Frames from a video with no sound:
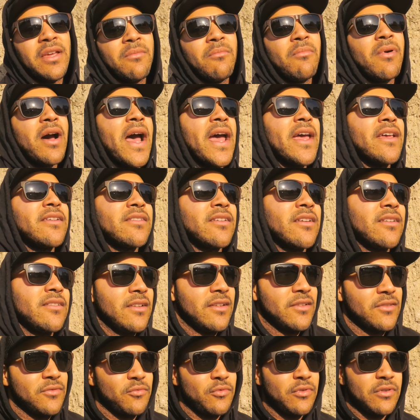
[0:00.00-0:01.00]
biased on
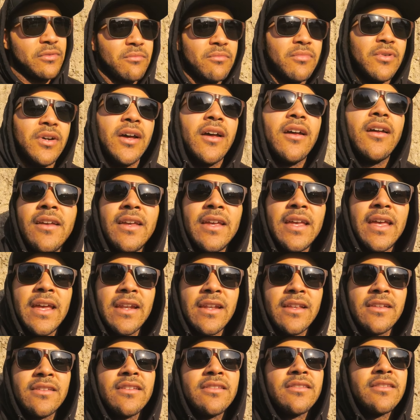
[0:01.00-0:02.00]
this one, but it
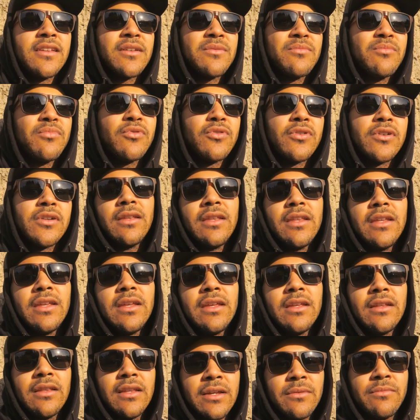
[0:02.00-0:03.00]
is a sick board.
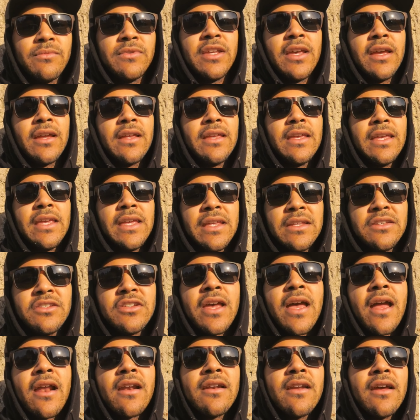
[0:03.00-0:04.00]
The Lib Tech
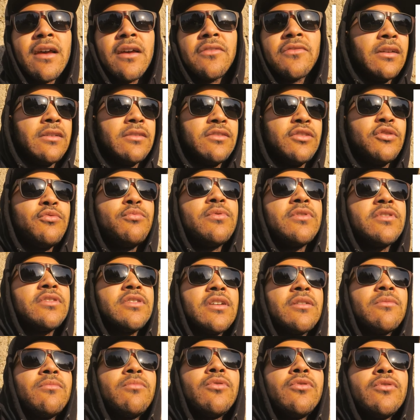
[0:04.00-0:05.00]
Jackknife, super
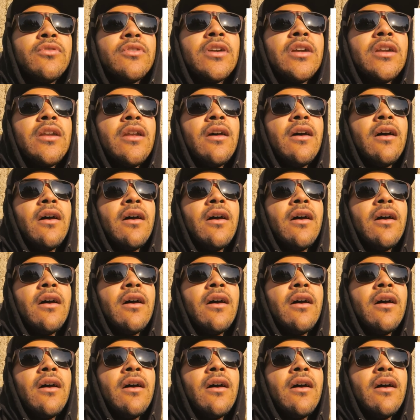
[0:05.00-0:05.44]
sick board.